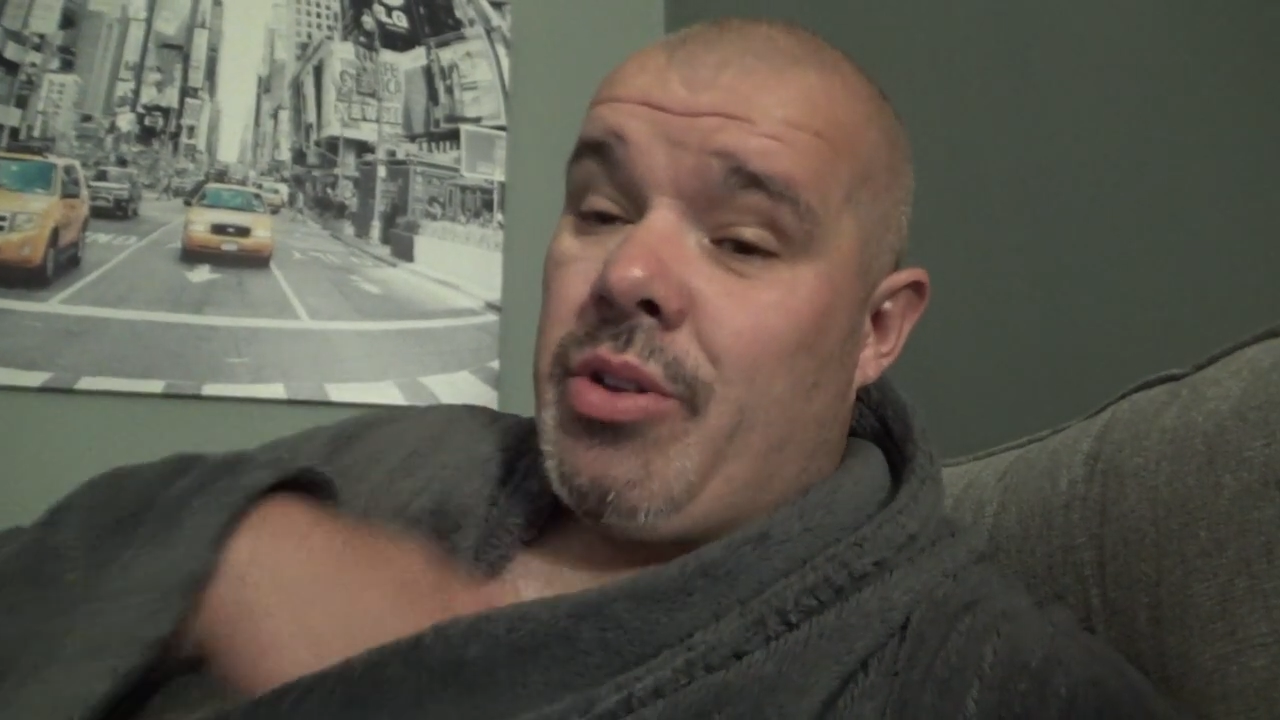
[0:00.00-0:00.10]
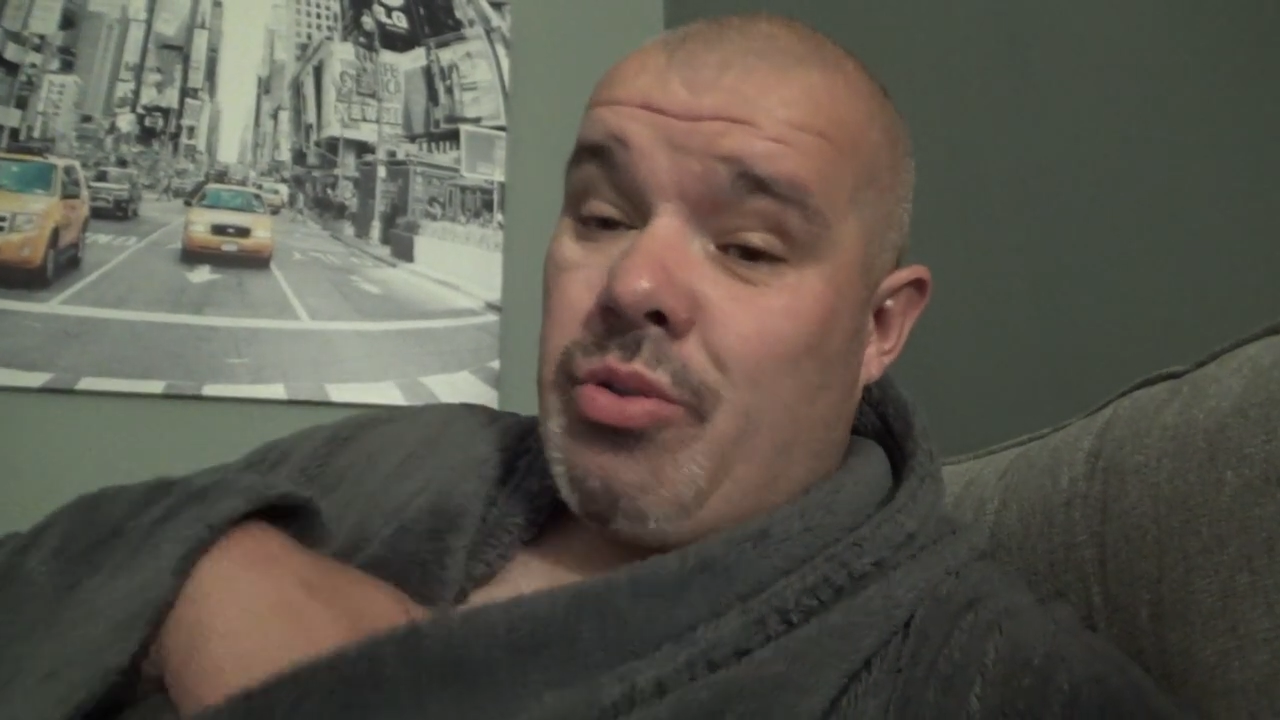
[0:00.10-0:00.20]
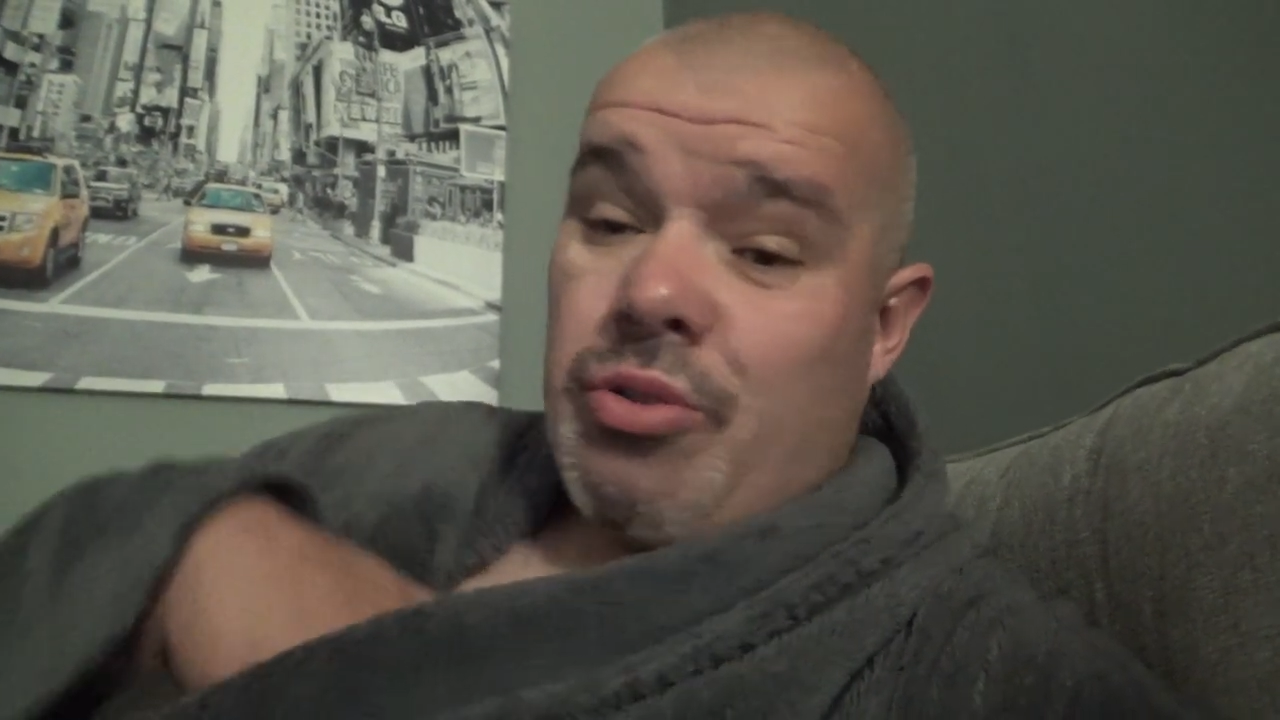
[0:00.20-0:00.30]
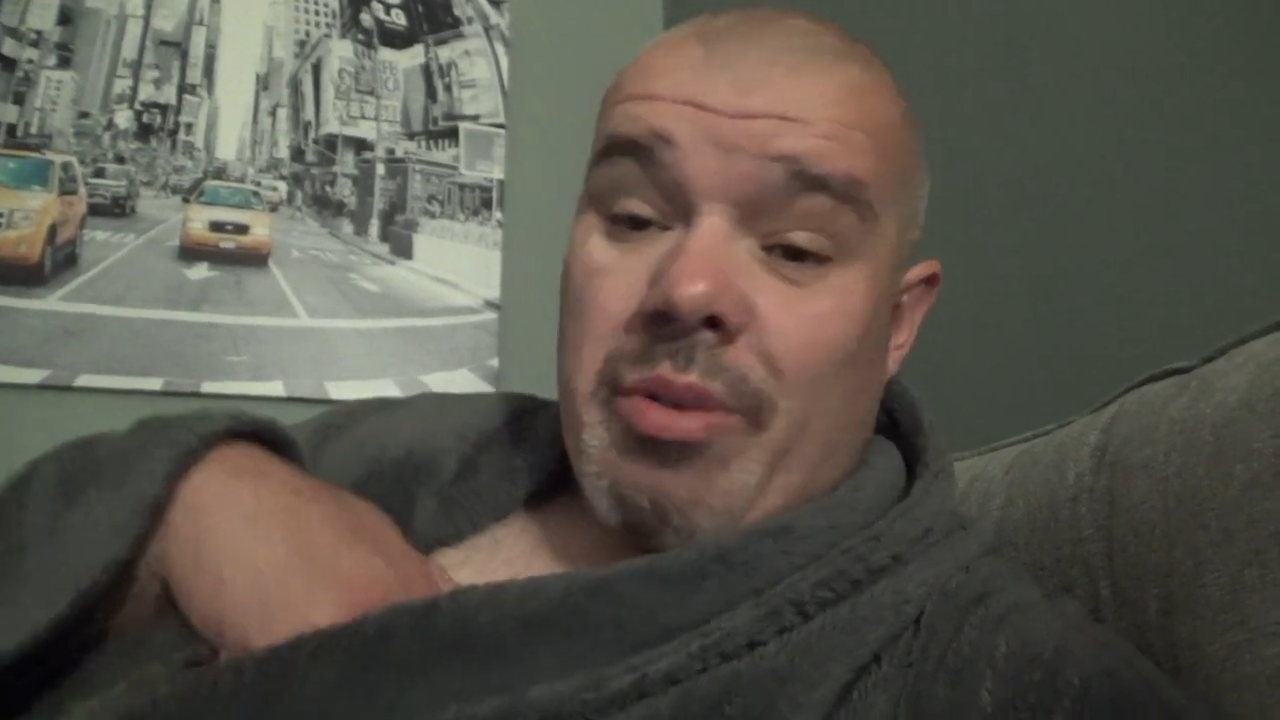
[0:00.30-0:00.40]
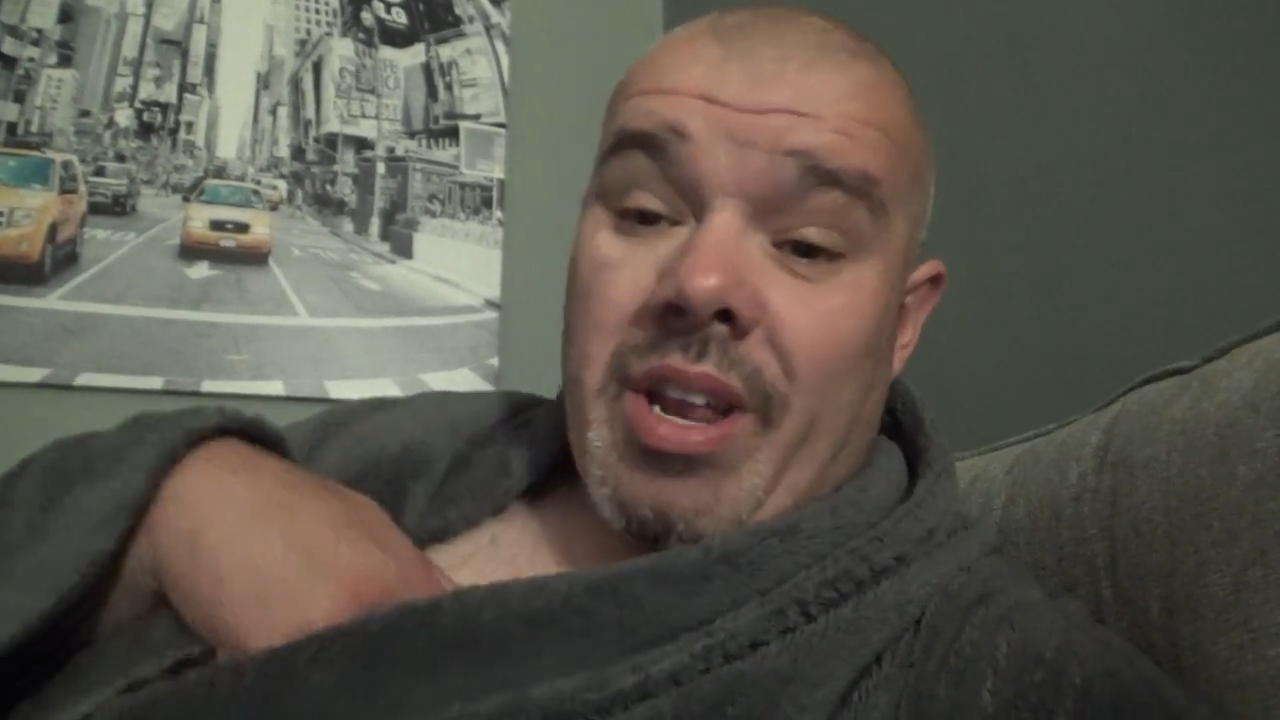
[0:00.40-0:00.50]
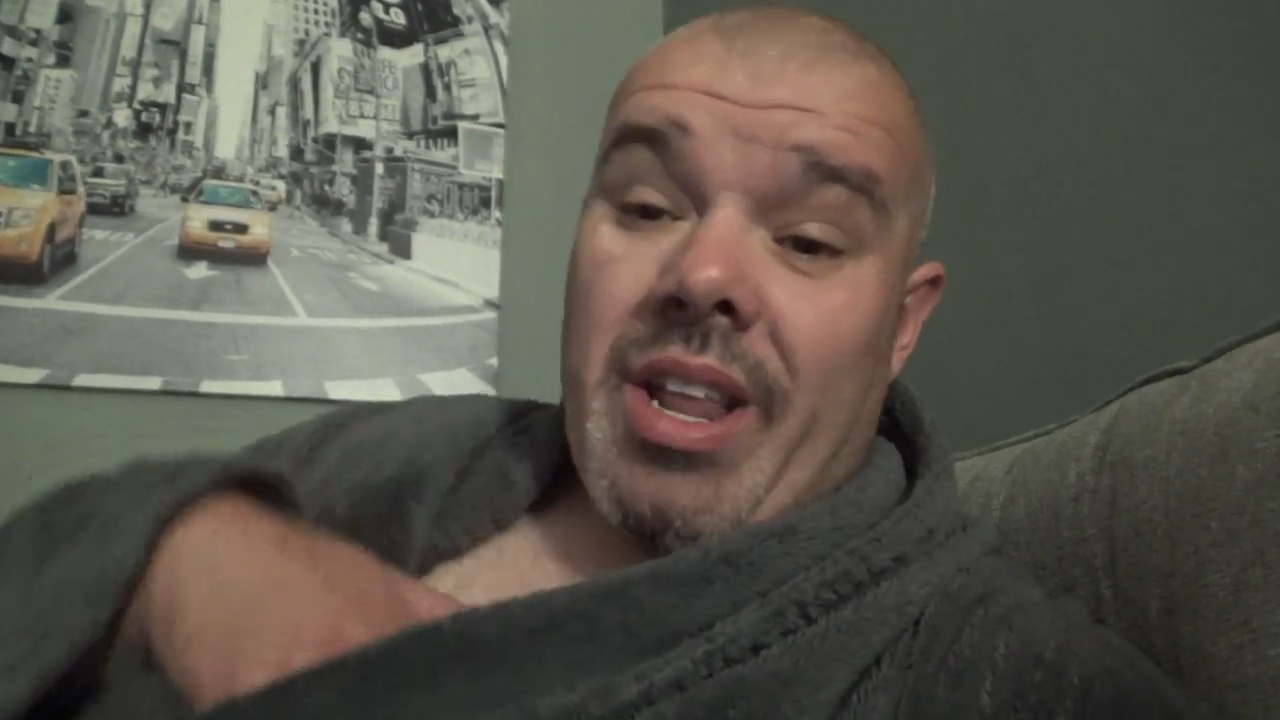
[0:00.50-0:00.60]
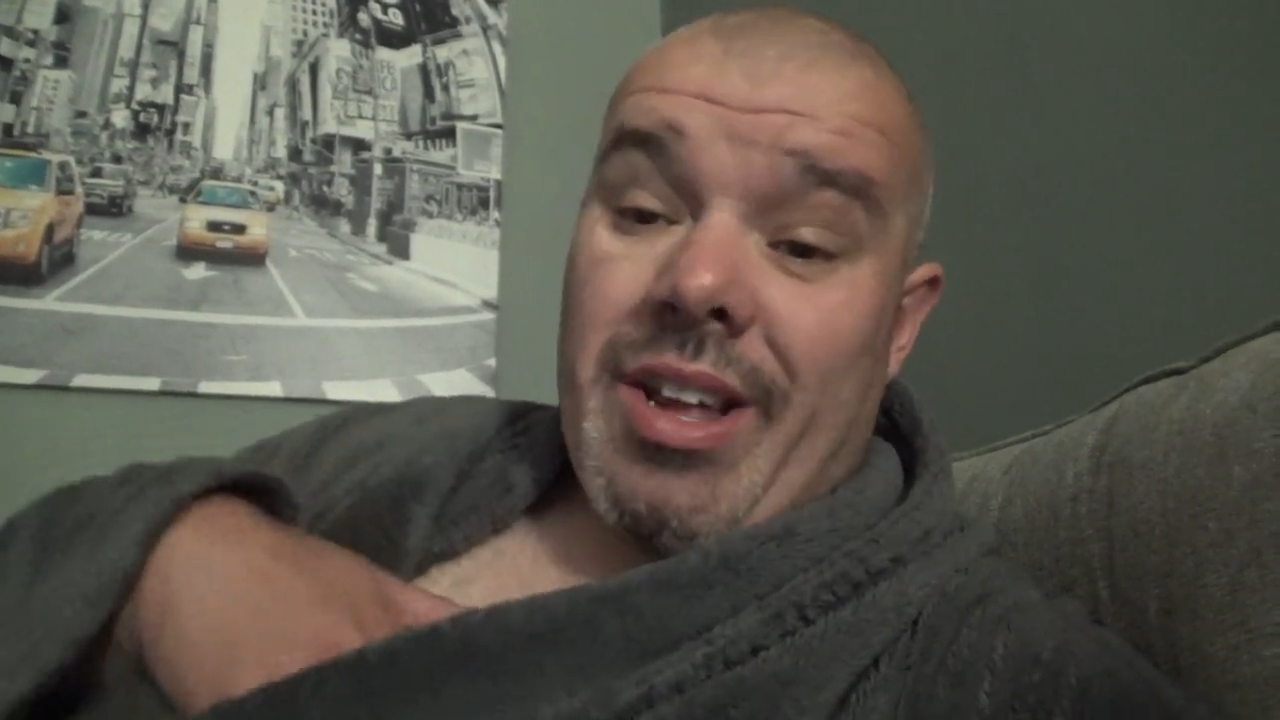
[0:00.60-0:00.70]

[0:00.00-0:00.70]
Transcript: in social media